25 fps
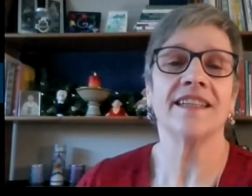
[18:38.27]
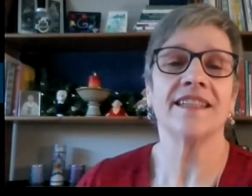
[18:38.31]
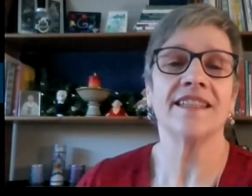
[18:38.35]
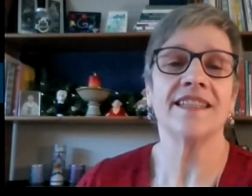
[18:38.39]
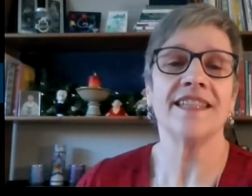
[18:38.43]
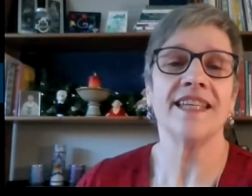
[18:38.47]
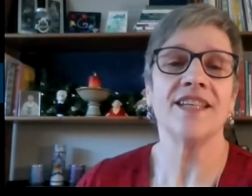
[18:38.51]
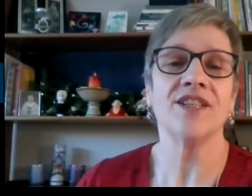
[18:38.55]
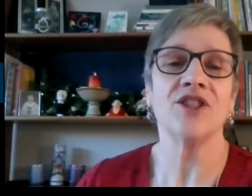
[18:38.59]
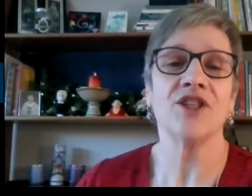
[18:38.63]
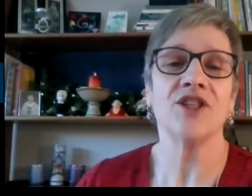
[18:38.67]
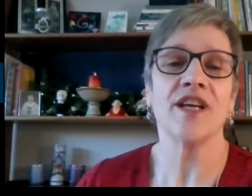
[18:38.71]

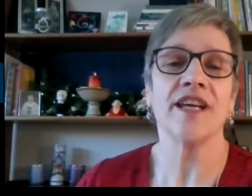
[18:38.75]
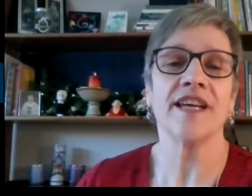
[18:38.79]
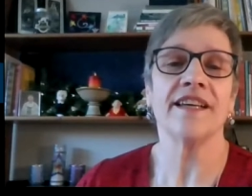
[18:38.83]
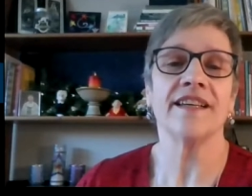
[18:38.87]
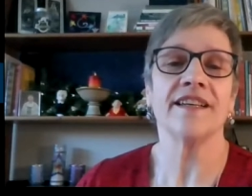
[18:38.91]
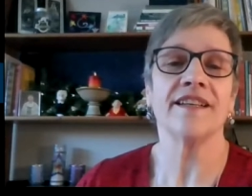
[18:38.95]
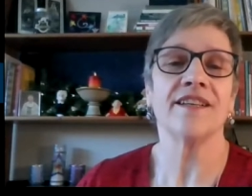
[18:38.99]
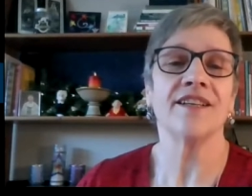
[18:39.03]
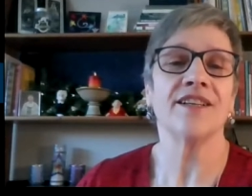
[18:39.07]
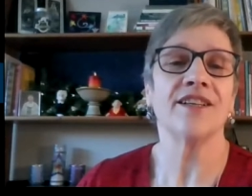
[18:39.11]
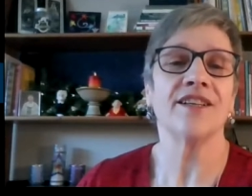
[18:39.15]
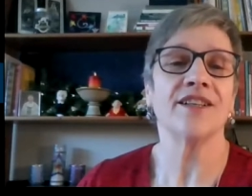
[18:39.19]

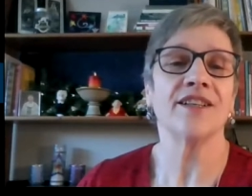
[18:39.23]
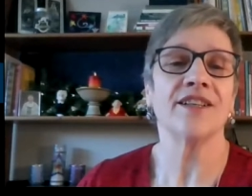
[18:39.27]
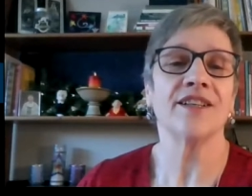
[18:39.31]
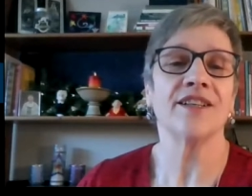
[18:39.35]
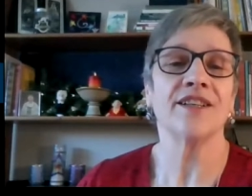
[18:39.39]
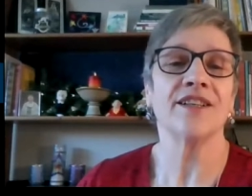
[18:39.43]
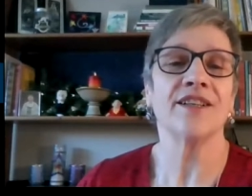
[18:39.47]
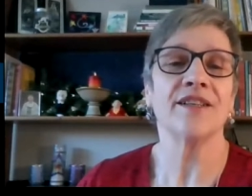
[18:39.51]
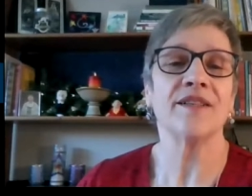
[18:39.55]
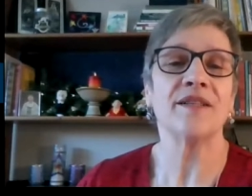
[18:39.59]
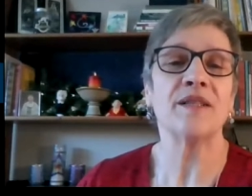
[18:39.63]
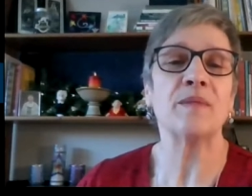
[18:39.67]
teaching,
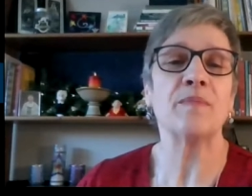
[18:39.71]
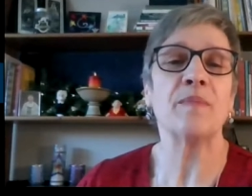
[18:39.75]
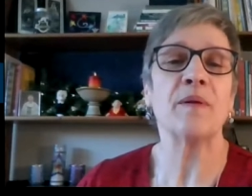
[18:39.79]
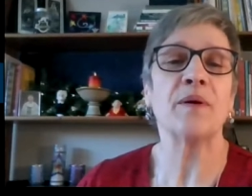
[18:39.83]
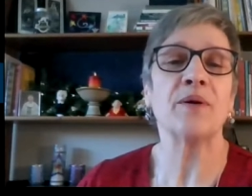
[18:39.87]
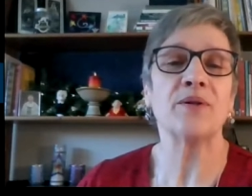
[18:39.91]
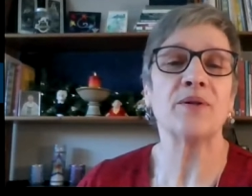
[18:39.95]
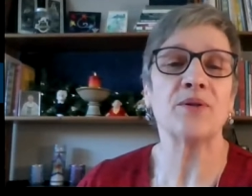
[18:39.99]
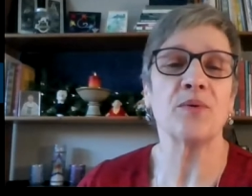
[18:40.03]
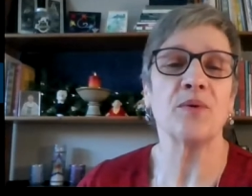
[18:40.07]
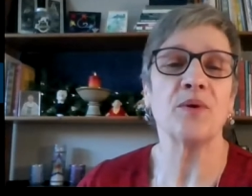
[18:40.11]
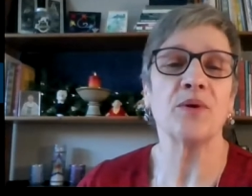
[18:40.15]

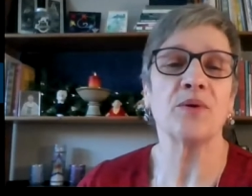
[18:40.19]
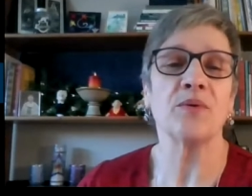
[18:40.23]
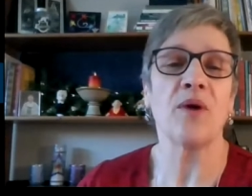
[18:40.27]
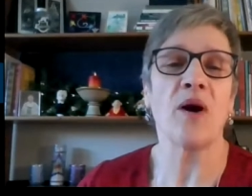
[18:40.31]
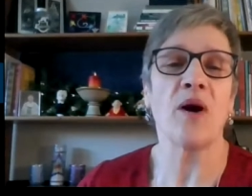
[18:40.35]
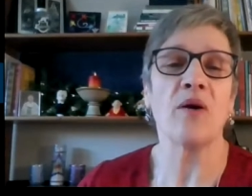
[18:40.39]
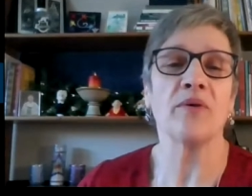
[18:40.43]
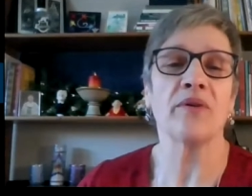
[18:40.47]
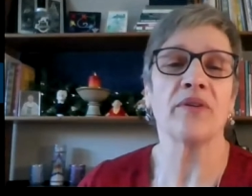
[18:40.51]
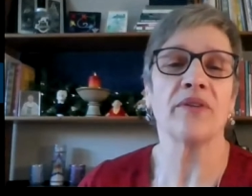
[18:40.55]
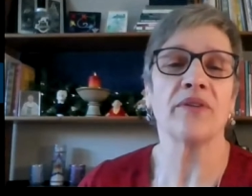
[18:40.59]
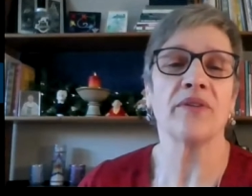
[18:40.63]
spiritual
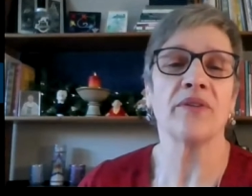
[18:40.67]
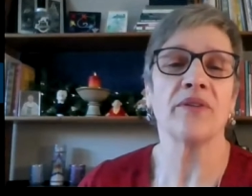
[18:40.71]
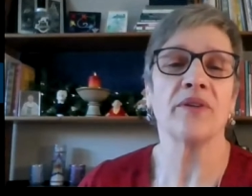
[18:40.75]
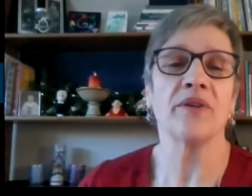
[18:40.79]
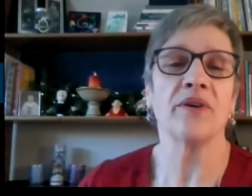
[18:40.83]
growth.